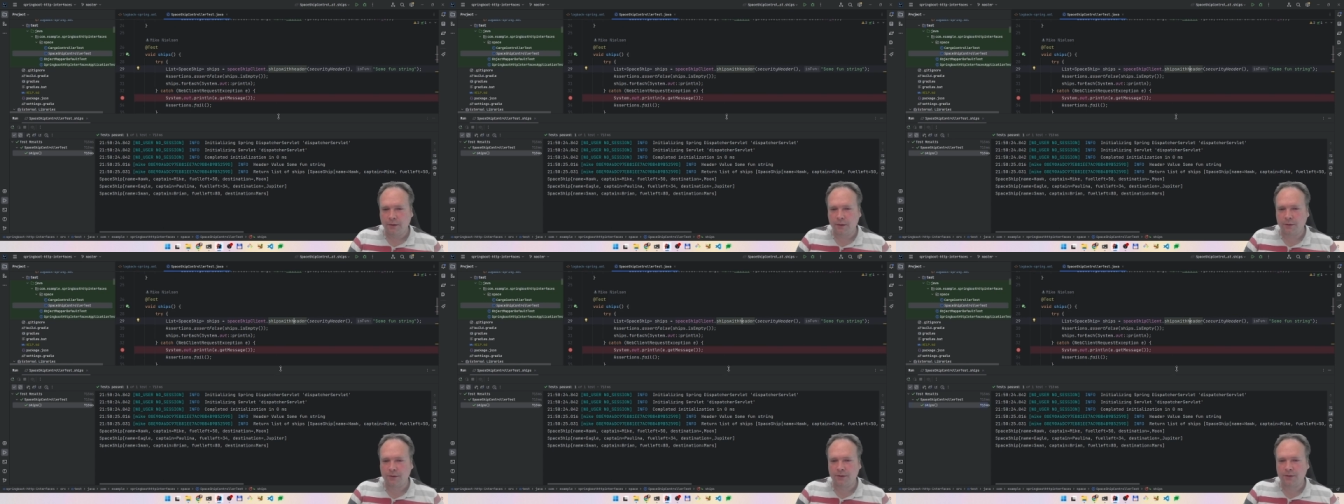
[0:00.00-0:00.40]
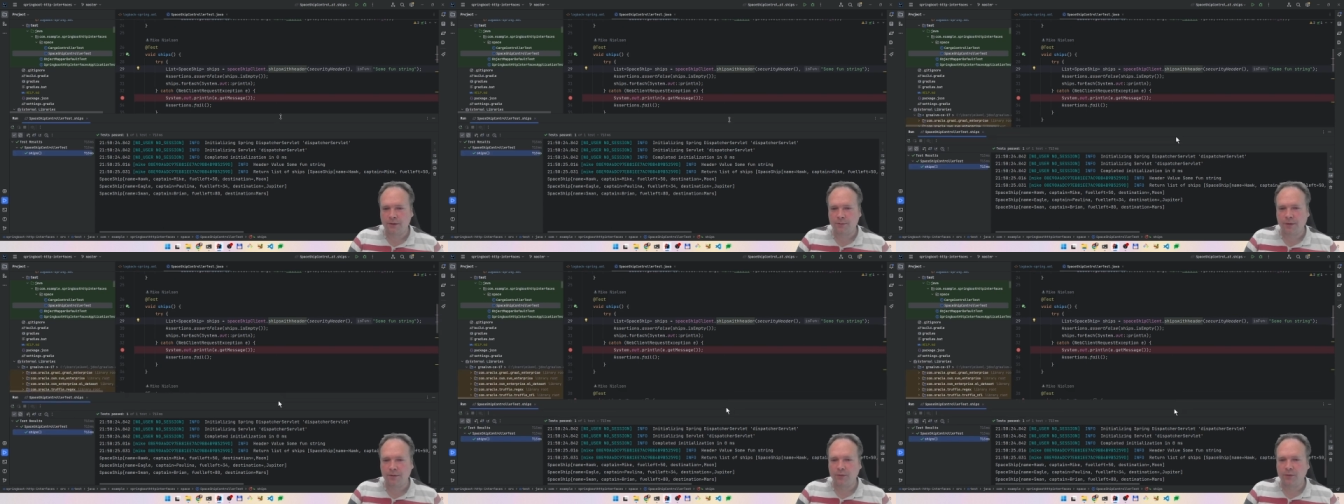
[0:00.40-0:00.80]
also the
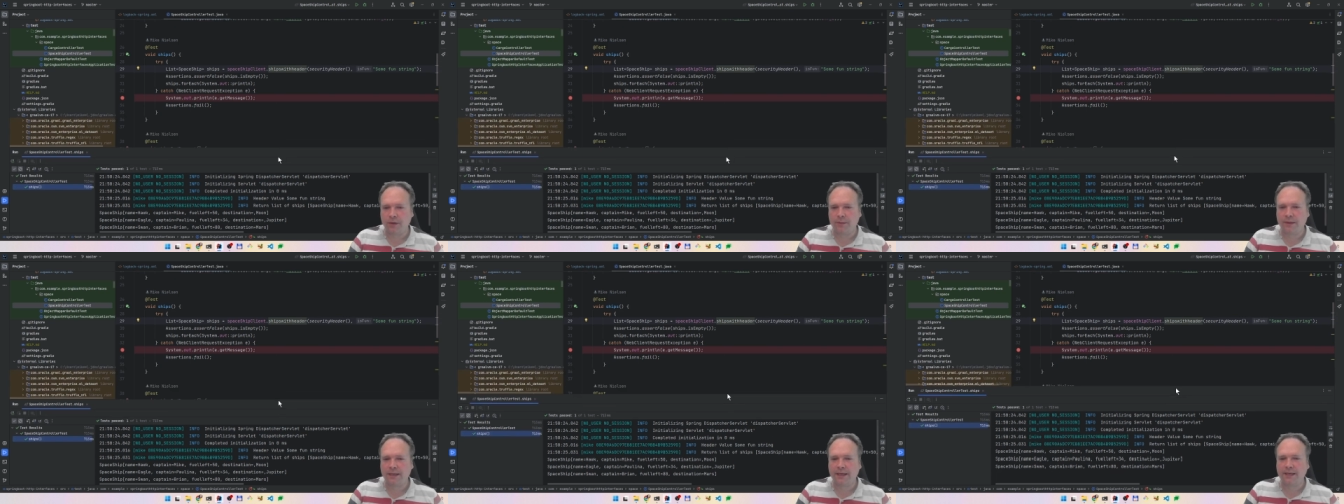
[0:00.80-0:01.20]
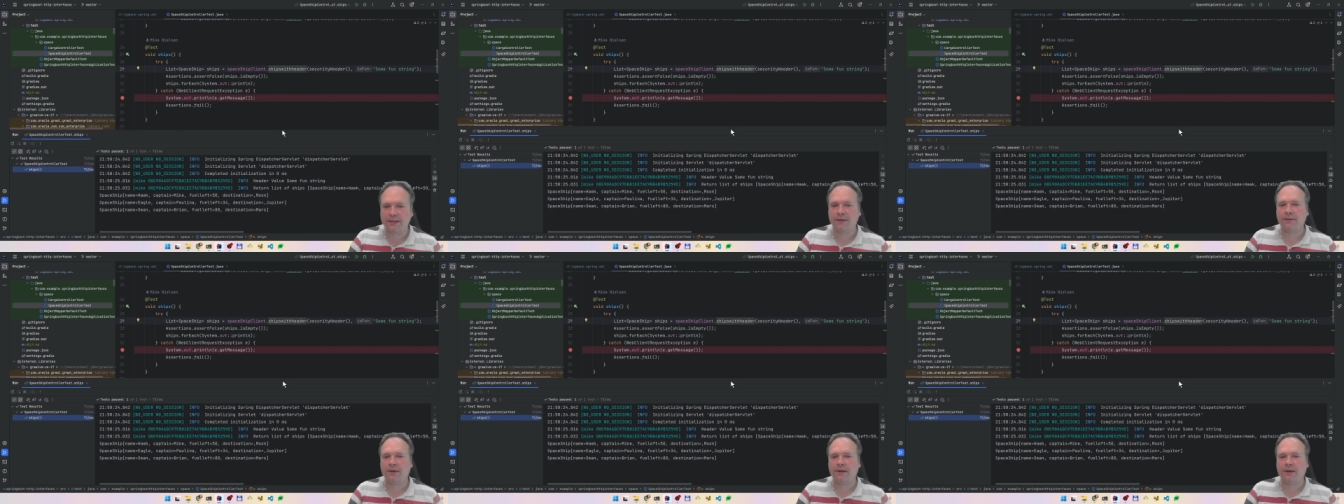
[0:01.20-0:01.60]
Spring Boot
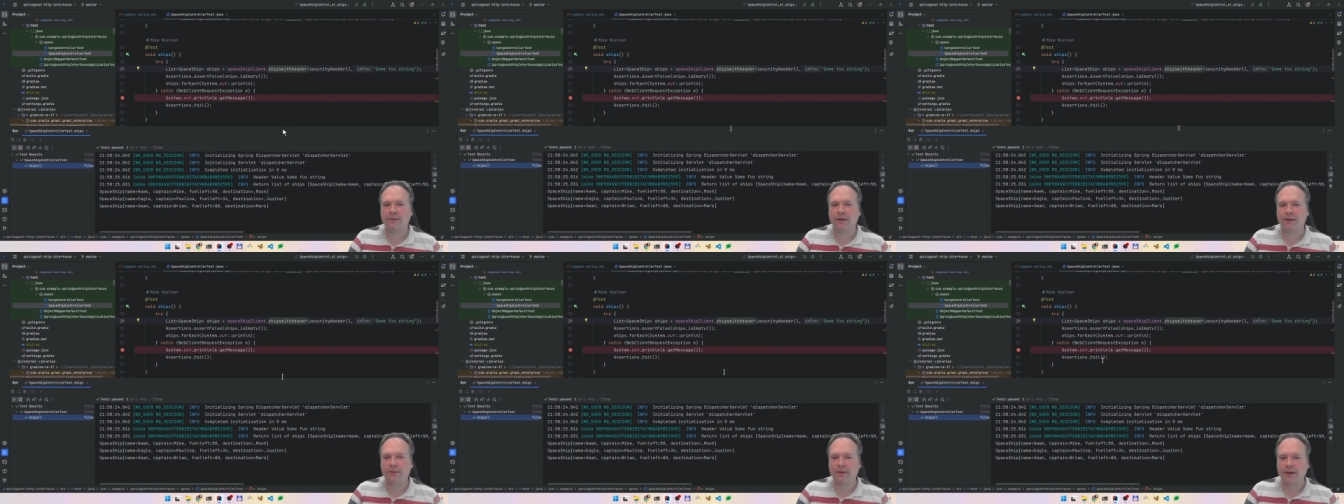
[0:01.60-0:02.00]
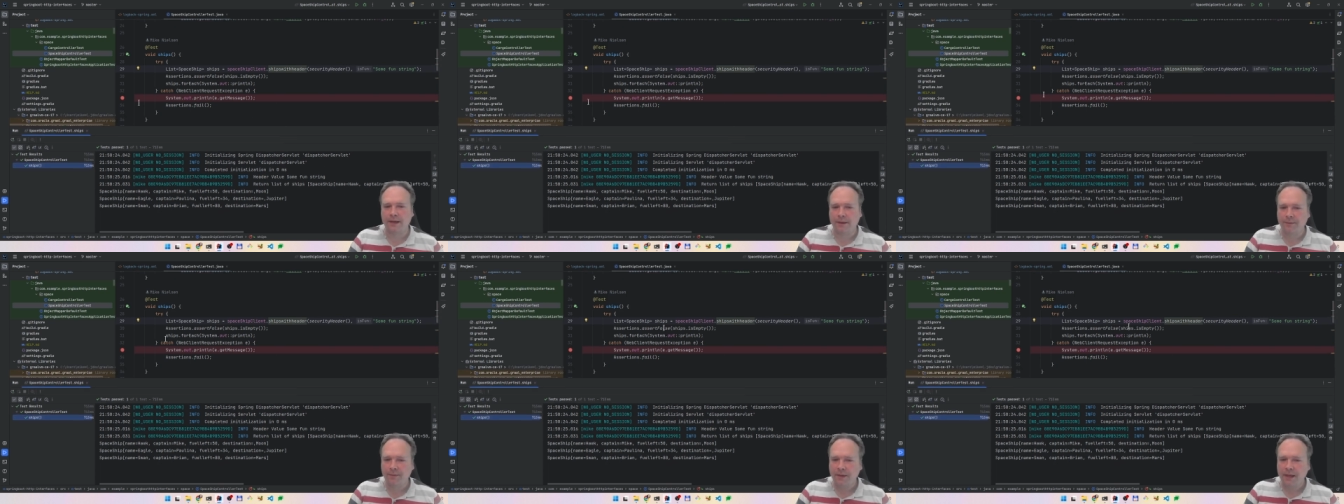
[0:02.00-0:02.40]
application where, that we have right here.